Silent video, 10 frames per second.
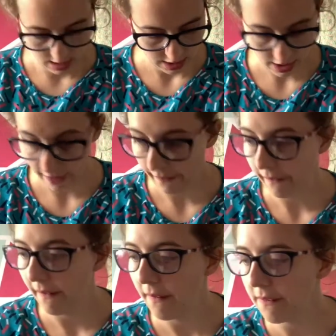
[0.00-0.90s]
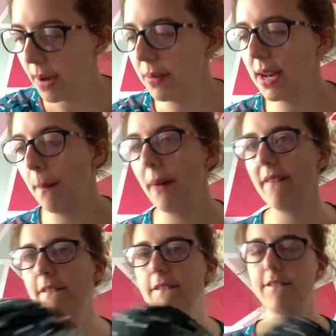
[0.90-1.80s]
So fabric number
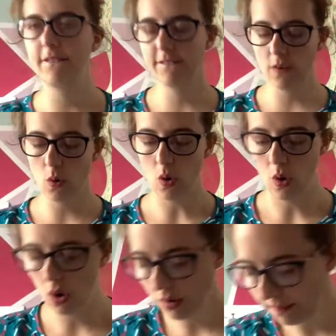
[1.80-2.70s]
4